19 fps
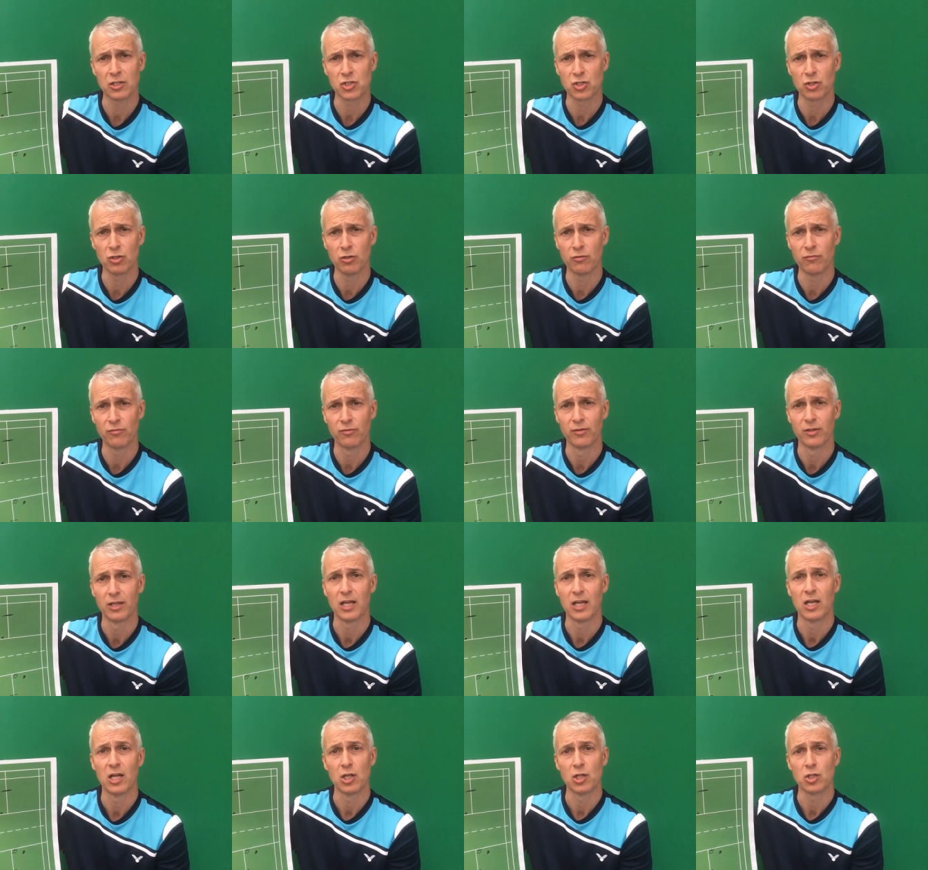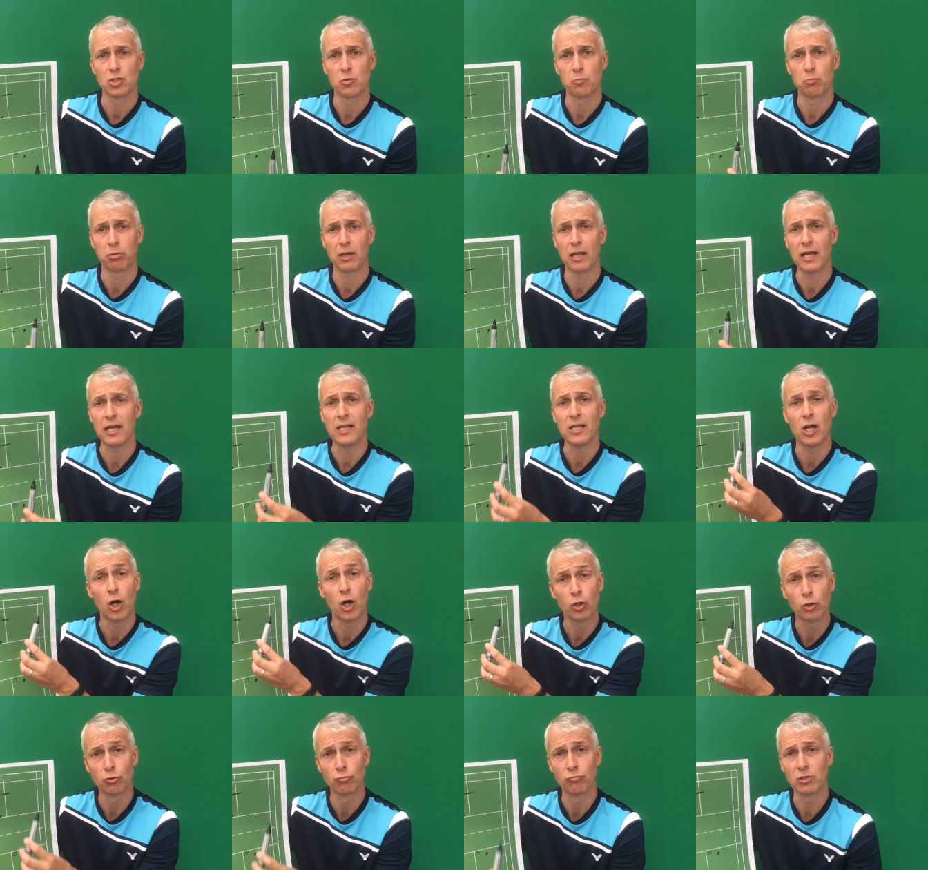that serve to play
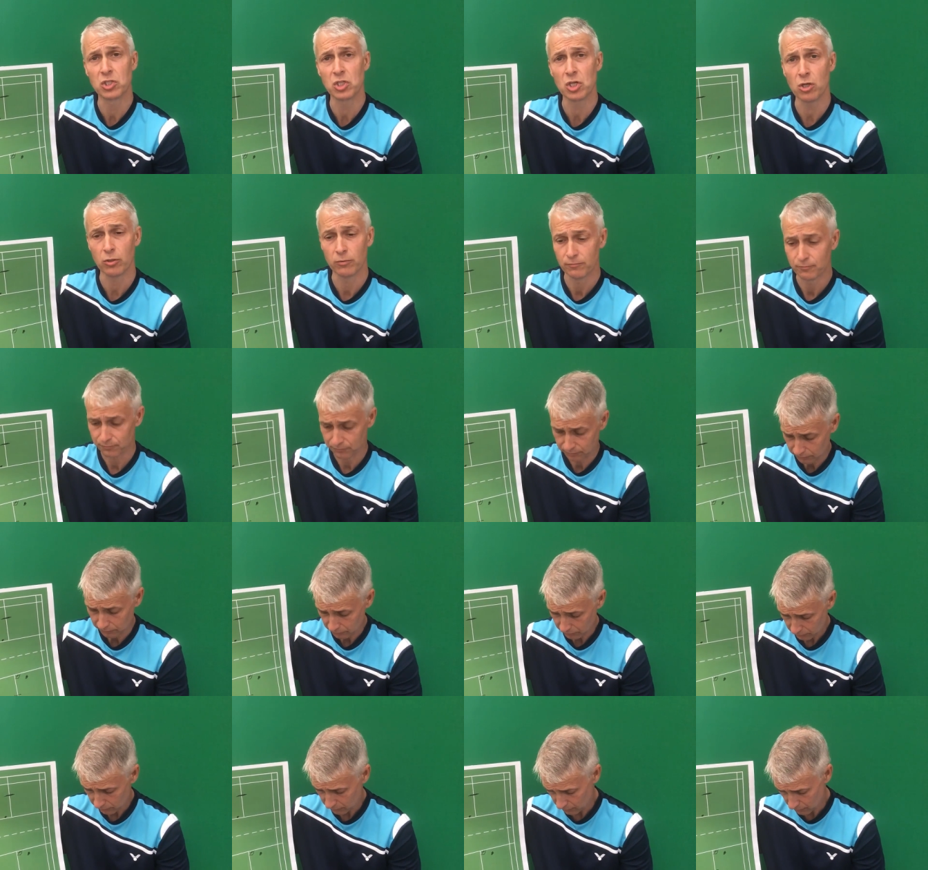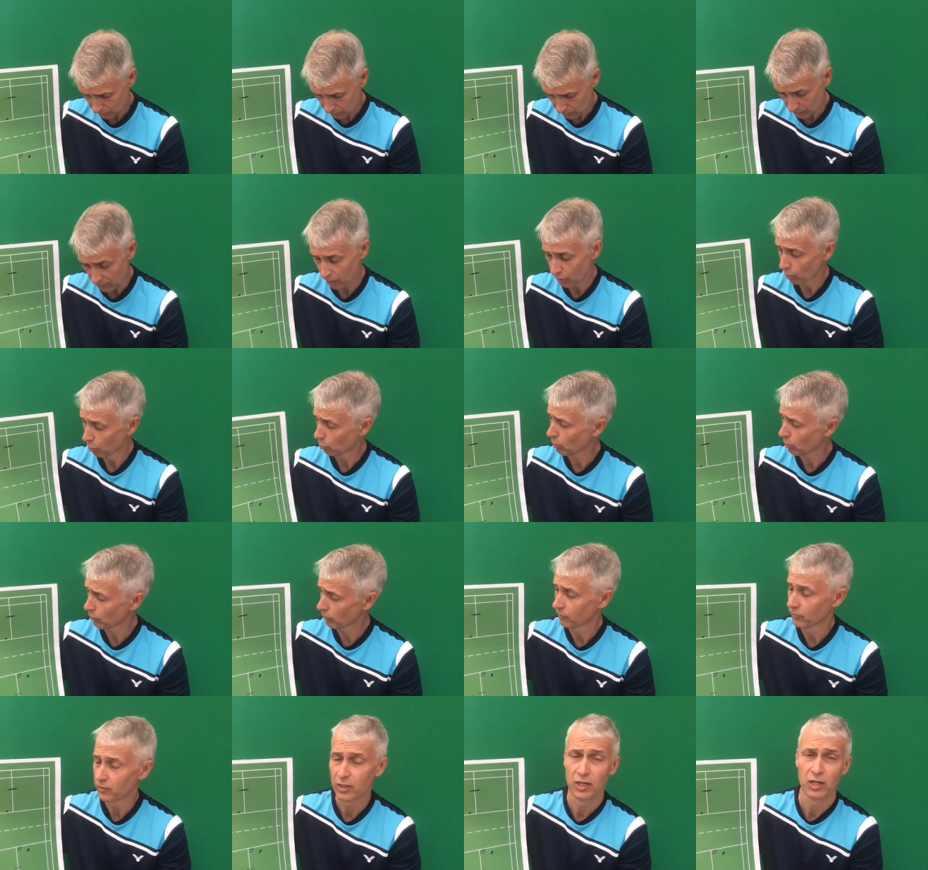a good return?
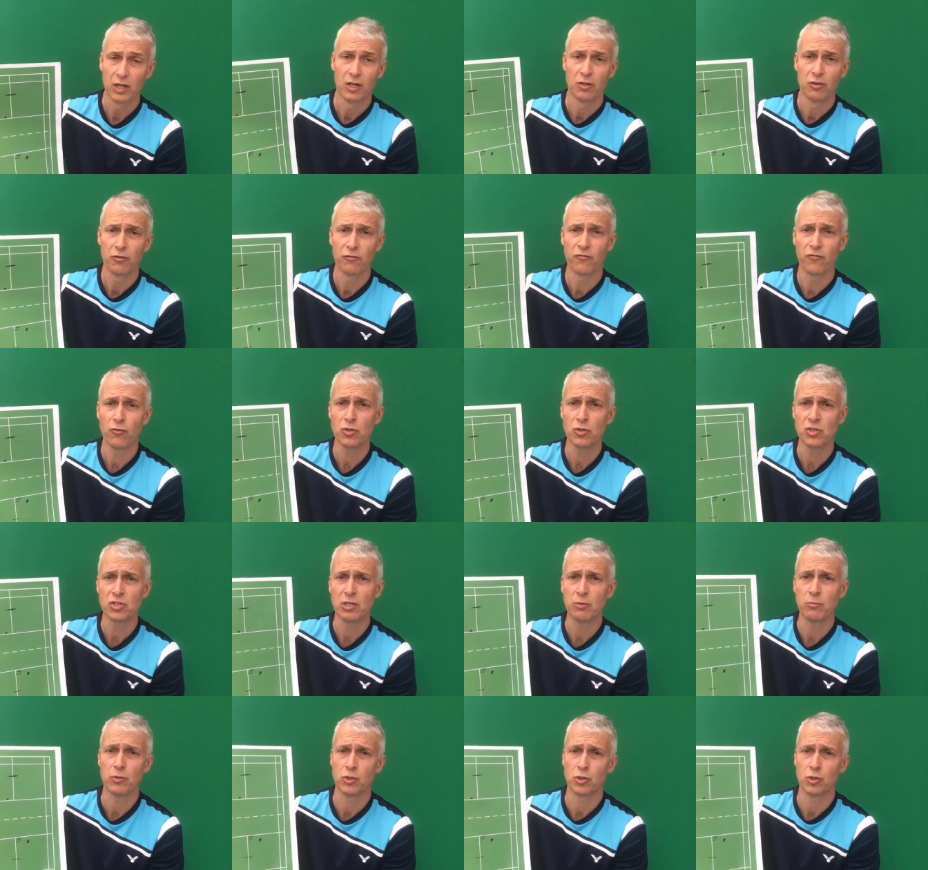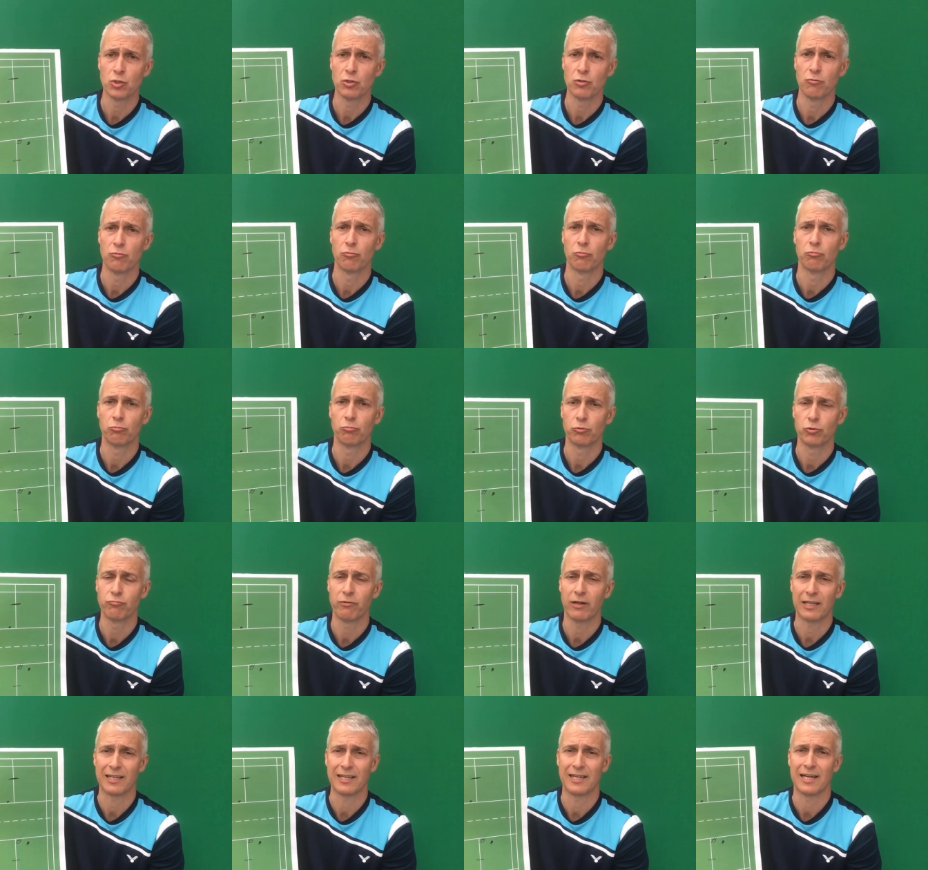Well, the first thing we should we
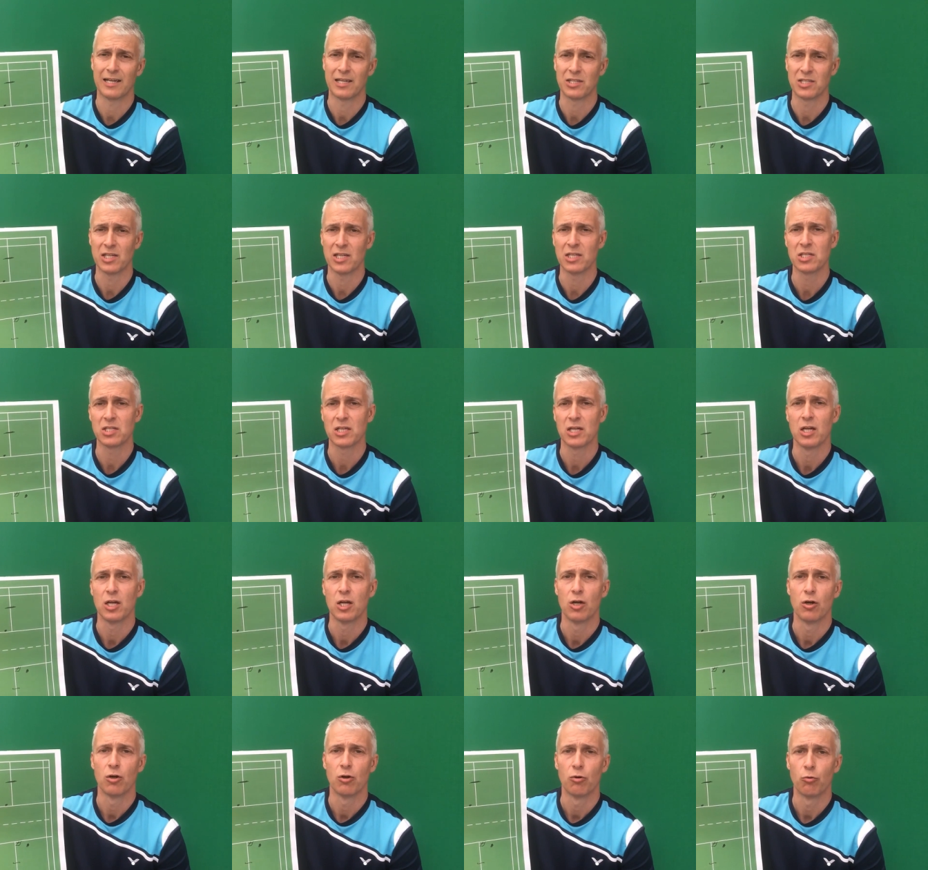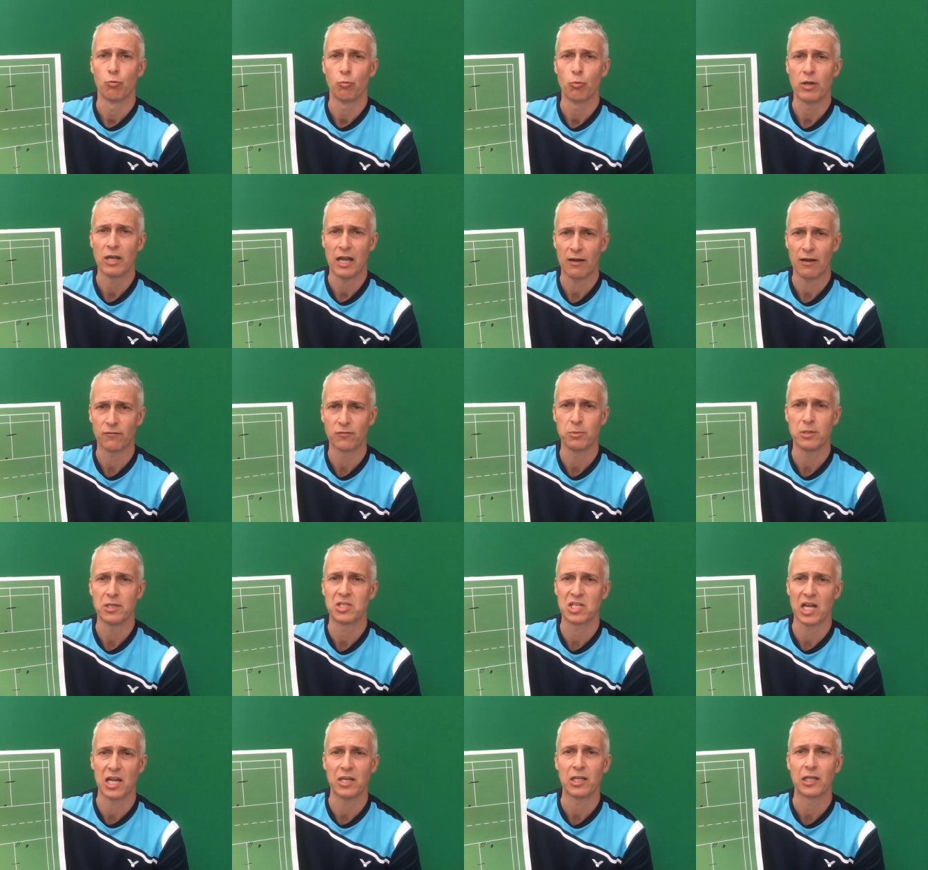recognise is we have to be
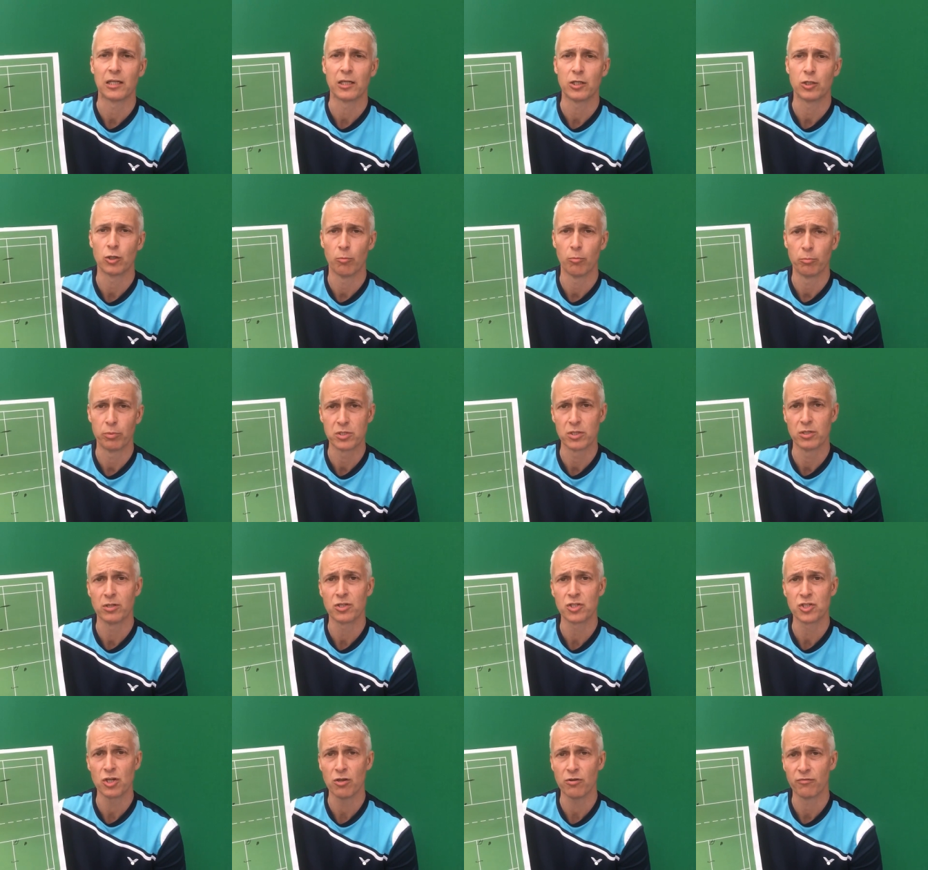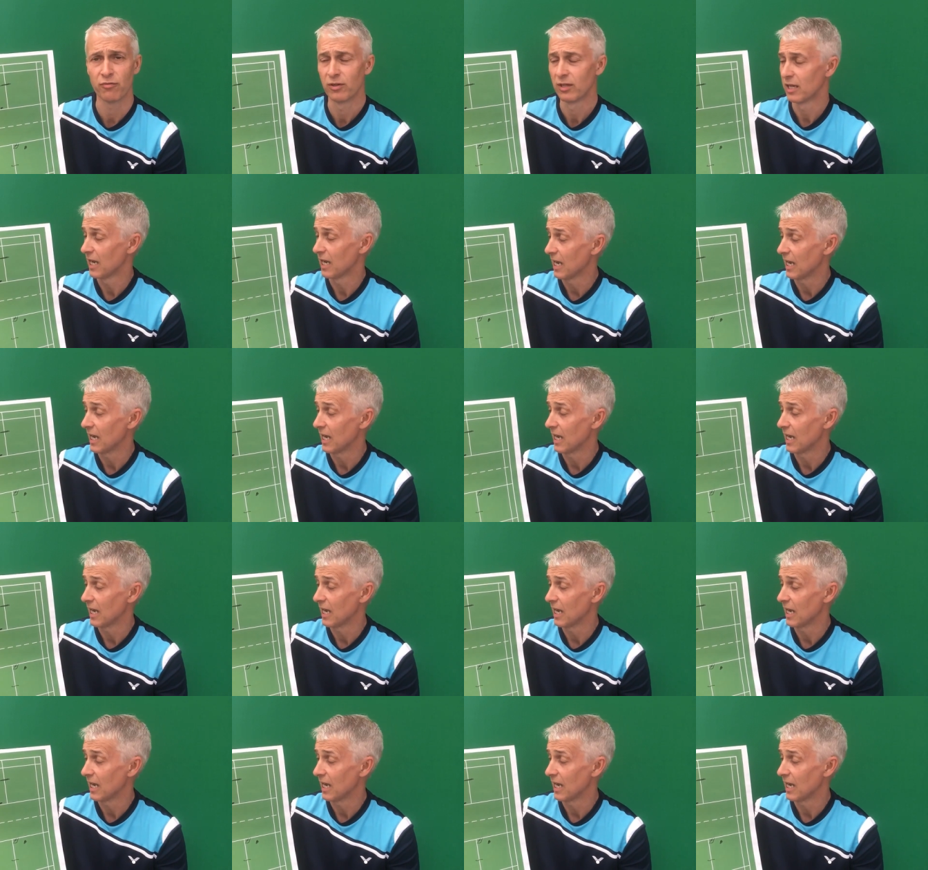technically competent at serve.